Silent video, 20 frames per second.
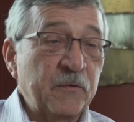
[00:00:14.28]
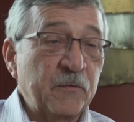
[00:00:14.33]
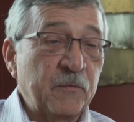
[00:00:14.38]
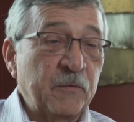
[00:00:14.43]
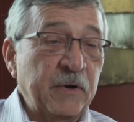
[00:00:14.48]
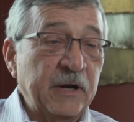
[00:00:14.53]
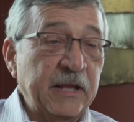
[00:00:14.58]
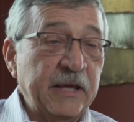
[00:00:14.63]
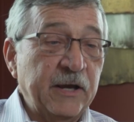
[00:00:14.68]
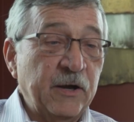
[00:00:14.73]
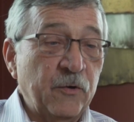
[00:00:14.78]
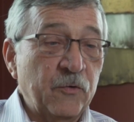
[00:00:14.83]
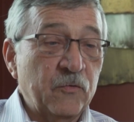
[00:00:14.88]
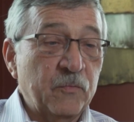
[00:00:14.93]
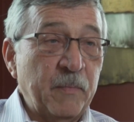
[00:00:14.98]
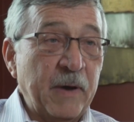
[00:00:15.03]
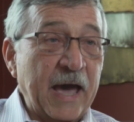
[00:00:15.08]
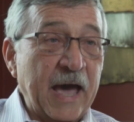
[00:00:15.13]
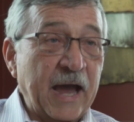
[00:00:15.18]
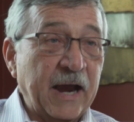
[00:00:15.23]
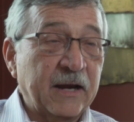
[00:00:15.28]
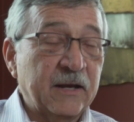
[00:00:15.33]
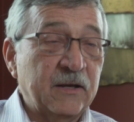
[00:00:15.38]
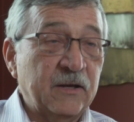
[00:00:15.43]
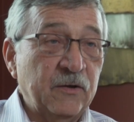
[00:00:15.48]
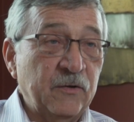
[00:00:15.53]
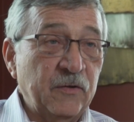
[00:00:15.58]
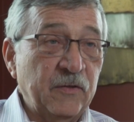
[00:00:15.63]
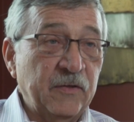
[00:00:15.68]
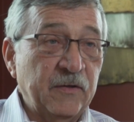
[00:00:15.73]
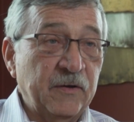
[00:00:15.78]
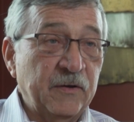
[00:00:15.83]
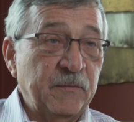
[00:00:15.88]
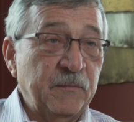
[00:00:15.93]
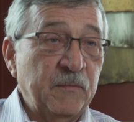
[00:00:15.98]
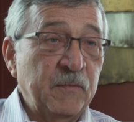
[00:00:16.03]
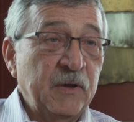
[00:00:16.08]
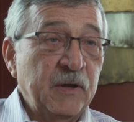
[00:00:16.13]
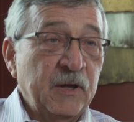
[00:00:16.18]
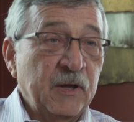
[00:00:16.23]
really goes back to
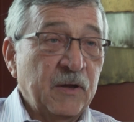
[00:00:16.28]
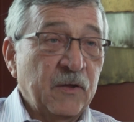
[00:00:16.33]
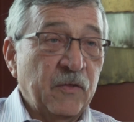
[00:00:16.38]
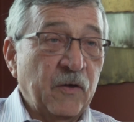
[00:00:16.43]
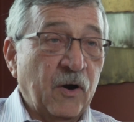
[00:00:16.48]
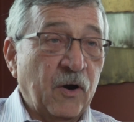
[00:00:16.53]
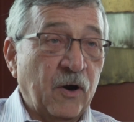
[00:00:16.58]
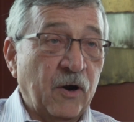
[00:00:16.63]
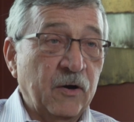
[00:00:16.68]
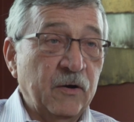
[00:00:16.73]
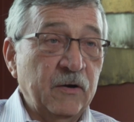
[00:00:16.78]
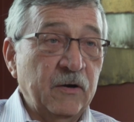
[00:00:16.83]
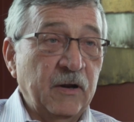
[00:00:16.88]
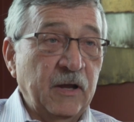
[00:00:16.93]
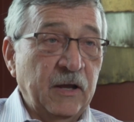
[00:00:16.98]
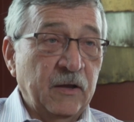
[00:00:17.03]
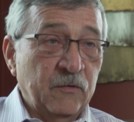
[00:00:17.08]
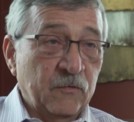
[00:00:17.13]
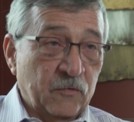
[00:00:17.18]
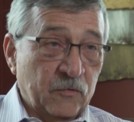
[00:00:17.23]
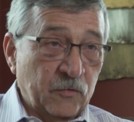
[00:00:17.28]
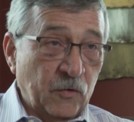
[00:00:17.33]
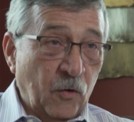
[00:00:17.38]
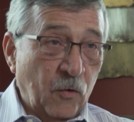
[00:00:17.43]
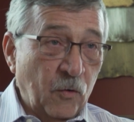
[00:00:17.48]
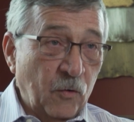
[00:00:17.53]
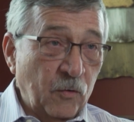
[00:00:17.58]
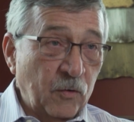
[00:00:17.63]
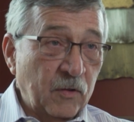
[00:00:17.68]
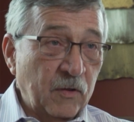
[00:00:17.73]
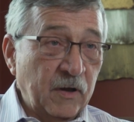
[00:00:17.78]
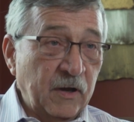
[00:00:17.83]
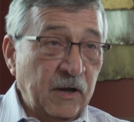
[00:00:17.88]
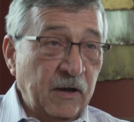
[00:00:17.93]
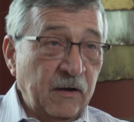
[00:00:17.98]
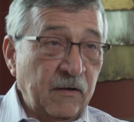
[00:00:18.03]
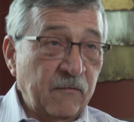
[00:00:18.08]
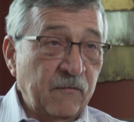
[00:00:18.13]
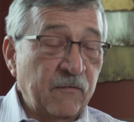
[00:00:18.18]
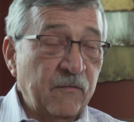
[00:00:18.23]
the, the heart and soul
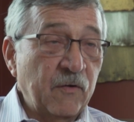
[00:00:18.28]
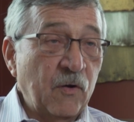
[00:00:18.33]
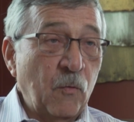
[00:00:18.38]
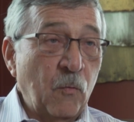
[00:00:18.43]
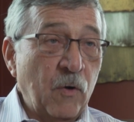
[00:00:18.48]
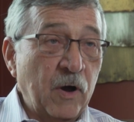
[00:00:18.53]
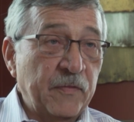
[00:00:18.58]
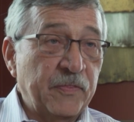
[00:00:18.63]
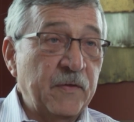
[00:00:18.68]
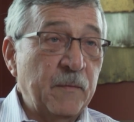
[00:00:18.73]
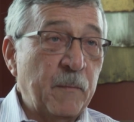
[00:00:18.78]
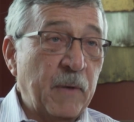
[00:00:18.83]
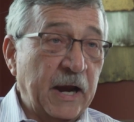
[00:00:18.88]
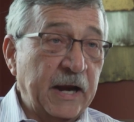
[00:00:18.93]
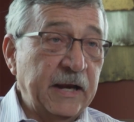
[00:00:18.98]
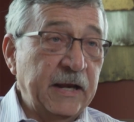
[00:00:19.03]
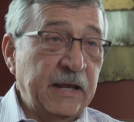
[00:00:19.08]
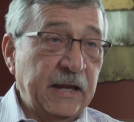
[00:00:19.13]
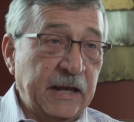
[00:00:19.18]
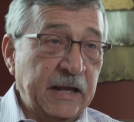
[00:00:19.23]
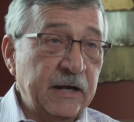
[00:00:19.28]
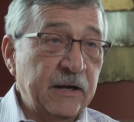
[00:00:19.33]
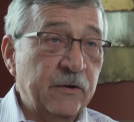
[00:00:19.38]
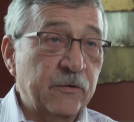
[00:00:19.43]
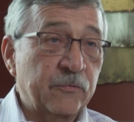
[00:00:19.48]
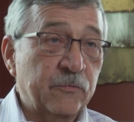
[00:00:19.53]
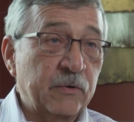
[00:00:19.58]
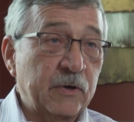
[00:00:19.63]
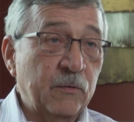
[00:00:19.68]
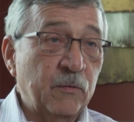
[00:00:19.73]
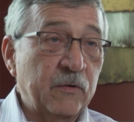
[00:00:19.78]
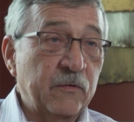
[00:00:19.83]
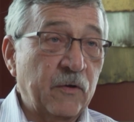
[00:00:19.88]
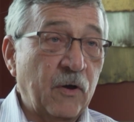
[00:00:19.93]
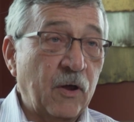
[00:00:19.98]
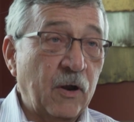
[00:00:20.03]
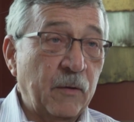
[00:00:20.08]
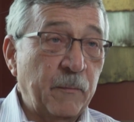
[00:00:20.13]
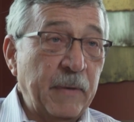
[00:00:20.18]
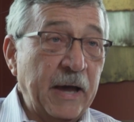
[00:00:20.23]
of what the mining industry was
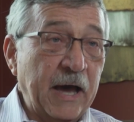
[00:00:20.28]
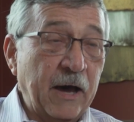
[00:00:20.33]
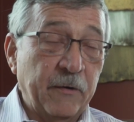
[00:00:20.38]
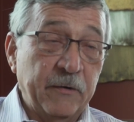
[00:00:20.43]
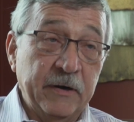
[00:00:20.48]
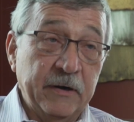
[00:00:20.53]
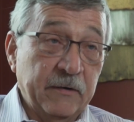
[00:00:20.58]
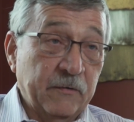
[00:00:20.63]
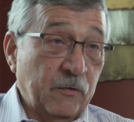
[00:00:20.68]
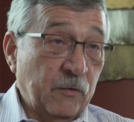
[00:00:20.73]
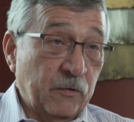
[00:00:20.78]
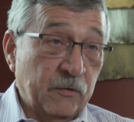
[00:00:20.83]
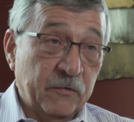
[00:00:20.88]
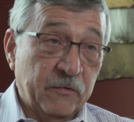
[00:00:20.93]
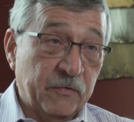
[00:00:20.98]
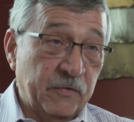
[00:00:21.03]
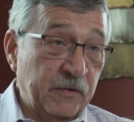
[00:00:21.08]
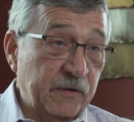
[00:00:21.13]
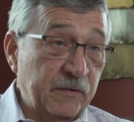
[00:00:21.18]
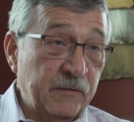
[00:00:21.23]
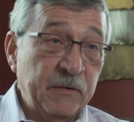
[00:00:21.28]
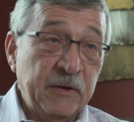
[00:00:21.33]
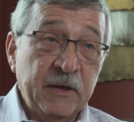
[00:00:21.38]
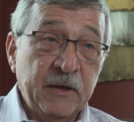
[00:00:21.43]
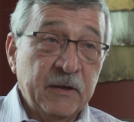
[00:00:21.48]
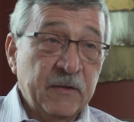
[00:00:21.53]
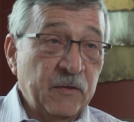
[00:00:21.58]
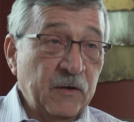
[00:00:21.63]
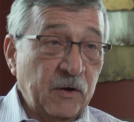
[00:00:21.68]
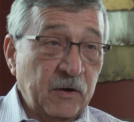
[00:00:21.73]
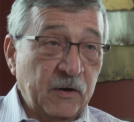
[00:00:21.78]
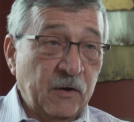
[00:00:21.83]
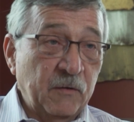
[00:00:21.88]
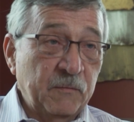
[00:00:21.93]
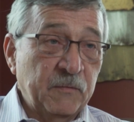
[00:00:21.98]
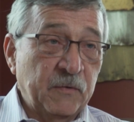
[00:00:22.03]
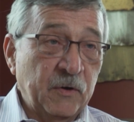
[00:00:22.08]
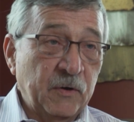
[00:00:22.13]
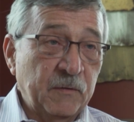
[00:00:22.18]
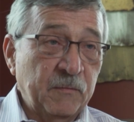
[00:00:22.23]
all about, and of course the, the,
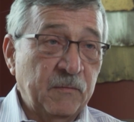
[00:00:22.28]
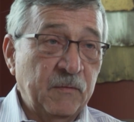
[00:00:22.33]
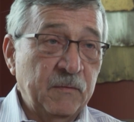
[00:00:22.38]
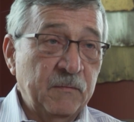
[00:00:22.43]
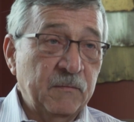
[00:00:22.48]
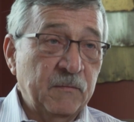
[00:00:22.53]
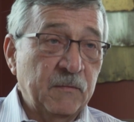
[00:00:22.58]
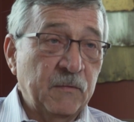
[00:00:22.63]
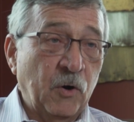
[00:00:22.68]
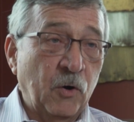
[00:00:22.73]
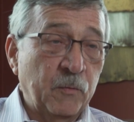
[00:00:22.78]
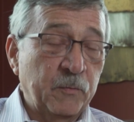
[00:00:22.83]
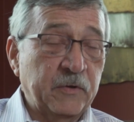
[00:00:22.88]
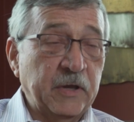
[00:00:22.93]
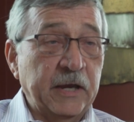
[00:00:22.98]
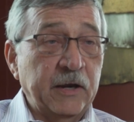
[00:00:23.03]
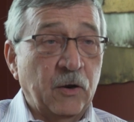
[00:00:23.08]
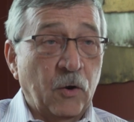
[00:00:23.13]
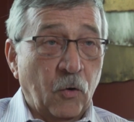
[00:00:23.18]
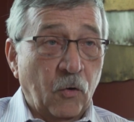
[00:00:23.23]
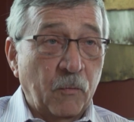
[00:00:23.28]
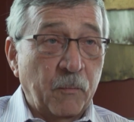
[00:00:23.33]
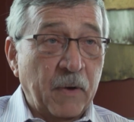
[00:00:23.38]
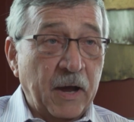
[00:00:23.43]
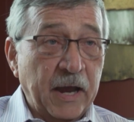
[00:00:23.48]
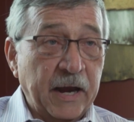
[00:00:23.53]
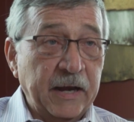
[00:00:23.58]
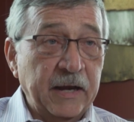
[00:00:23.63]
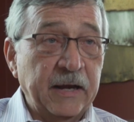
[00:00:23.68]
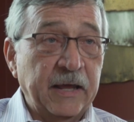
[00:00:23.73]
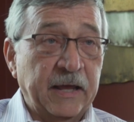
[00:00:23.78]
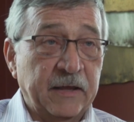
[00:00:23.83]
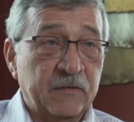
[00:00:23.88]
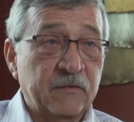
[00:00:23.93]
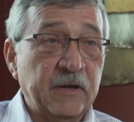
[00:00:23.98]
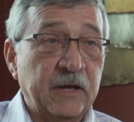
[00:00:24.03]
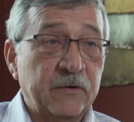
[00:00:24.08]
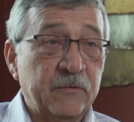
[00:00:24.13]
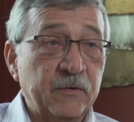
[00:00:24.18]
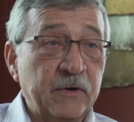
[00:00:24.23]
the Gold Mine,
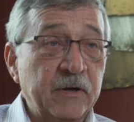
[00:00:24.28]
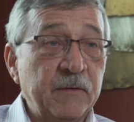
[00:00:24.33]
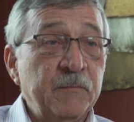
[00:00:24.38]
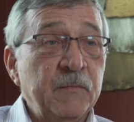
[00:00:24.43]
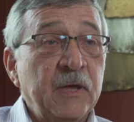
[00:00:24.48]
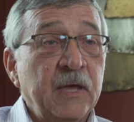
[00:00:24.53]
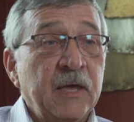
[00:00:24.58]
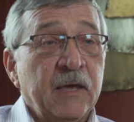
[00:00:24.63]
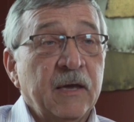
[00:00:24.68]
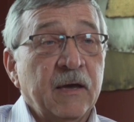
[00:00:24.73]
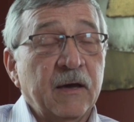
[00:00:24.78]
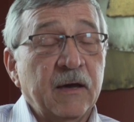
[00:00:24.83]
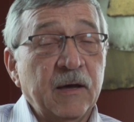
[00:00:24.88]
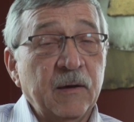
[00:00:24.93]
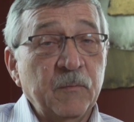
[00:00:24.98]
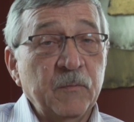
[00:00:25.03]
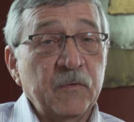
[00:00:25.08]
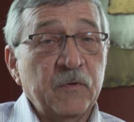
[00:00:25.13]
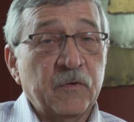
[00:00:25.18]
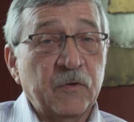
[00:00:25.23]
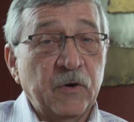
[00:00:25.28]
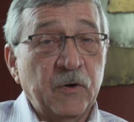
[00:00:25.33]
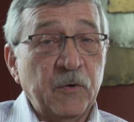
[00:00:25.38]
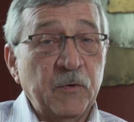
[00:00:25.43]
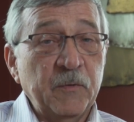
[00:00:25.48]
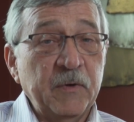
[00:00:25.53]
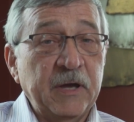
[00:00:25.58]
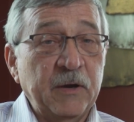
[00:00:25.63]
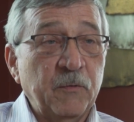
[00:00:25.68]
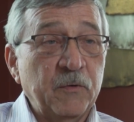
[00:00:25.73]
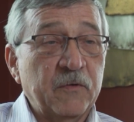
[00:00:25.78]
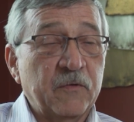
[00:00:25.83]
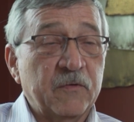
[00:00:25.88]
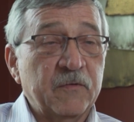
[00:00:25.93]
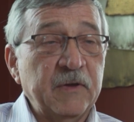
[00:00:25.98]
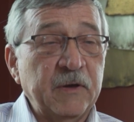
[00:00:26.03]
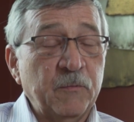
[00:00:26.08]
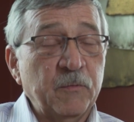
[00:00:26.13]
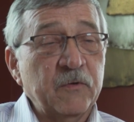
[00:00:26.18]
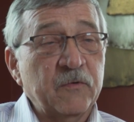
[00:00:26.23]
etc. Um, so it
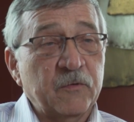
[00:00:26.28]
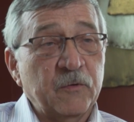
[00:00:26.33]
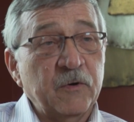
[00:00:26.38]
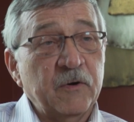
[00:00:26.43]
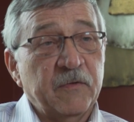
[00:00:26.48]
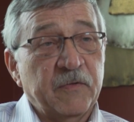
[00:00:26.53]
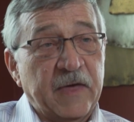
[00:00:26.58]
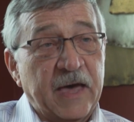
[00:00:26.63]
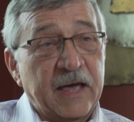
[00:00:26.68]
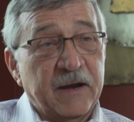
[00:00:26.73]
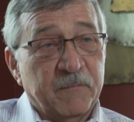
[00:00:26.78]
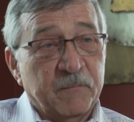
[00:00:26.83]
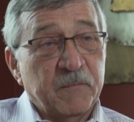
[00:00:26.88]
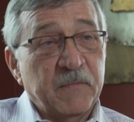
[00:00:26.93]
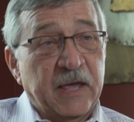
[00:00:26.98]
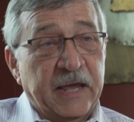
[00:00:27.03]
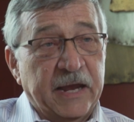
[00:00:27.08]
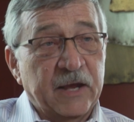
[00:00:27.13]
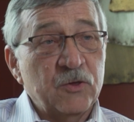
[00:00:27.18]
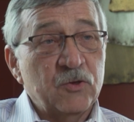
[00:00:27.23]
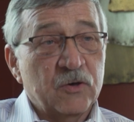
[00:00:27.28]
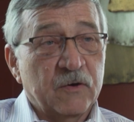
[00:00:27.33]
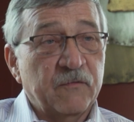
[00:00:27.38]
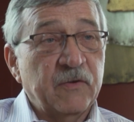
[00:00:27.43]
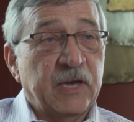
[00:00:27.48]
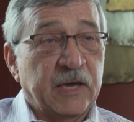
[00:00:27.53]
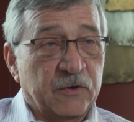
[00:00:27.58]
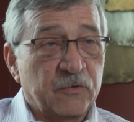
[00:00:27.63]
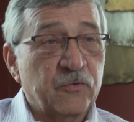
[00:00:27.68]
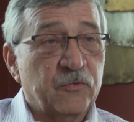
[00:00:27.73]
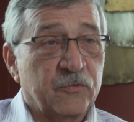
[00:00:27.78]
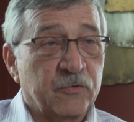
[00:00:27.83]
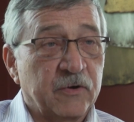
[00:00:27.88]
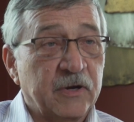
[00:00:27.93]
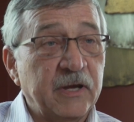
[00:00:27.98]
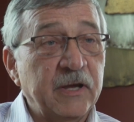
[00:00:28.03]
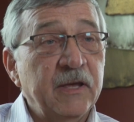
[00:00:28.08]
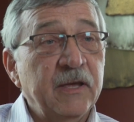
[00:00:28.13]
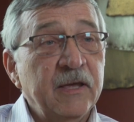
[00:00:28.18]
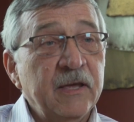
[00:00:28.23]
was, it was sort of that edge of
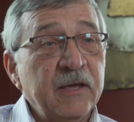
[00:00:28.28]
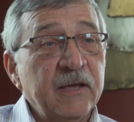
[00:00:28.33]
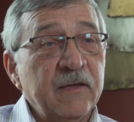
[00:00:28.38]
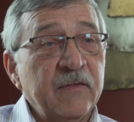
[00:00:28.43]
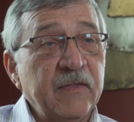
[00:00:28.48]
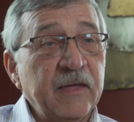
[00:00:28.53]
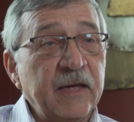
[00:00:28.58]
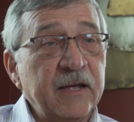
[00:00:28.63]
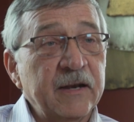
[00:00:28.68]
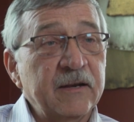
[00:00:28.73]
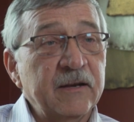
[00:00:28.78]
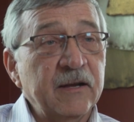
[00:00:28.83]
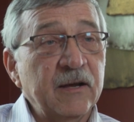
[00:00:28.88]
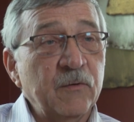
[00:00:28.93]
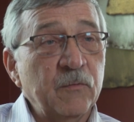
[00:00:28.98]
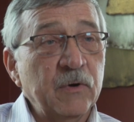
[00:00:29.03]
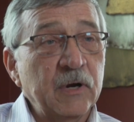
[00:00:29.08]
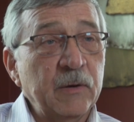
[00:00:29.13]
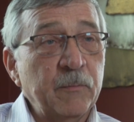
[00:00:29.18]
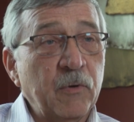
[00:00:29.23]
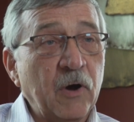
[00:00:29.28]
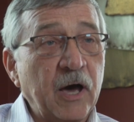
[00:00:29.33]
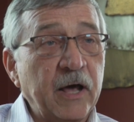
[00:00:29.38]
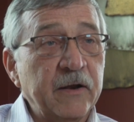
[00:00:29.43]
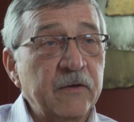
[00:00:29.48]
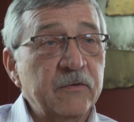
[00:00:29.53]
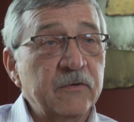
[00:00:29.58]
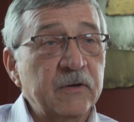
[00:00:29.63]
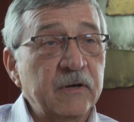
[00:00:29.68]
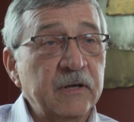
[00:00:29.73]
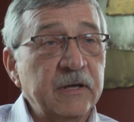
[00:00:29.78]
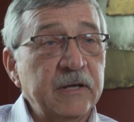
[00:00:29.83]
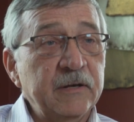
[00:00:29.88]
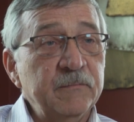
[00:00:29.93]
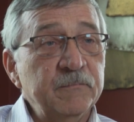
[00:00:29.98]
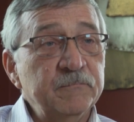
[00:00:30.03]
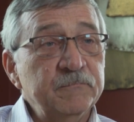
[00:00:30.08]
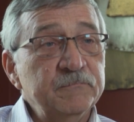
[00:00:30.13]
history that uh, really brought us to LEAD.